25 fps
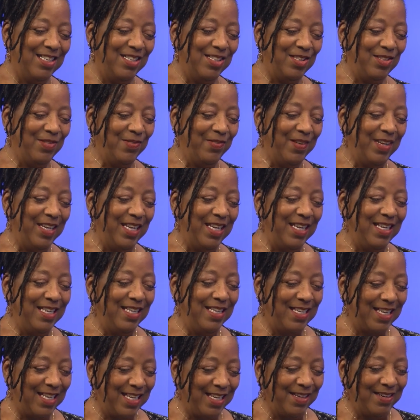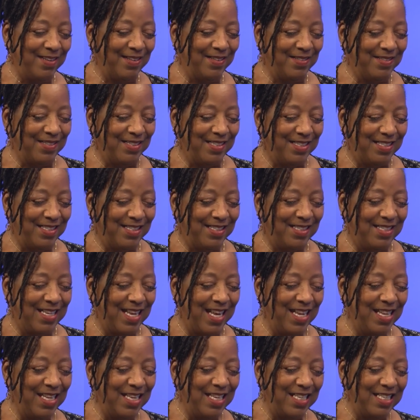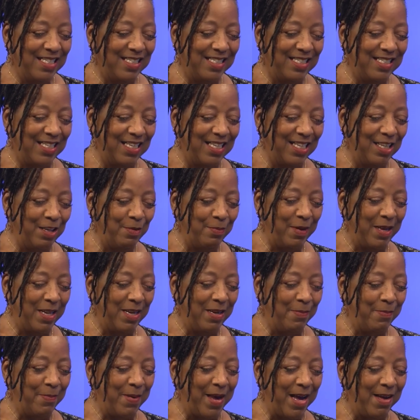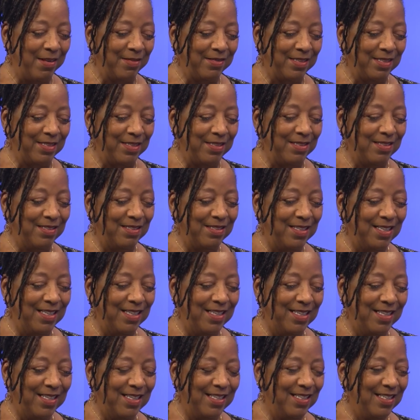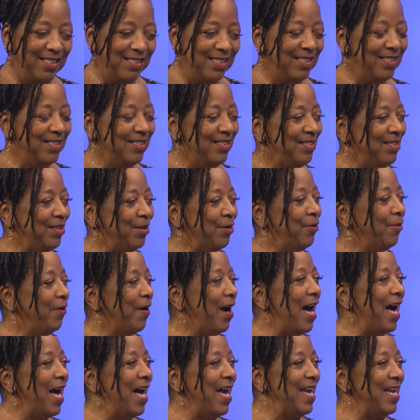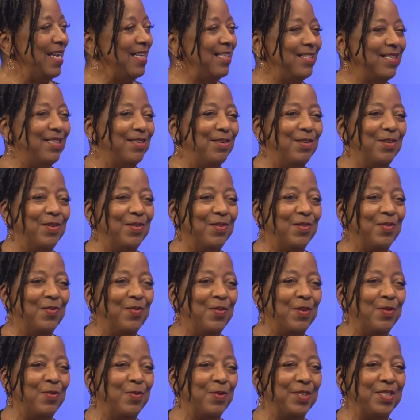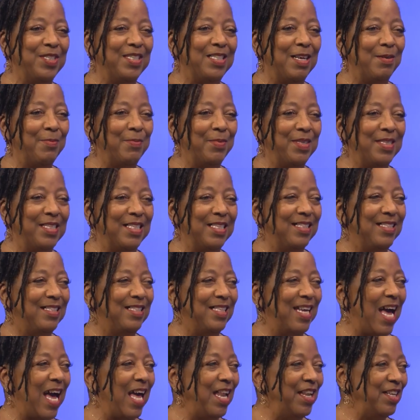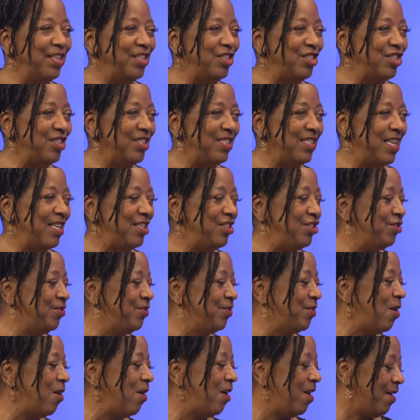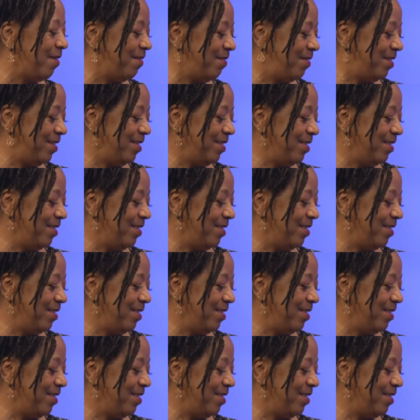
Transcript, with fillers: Three years. Tell us a little bit about the the grind. What were some of the mm-hmm. challenges that you all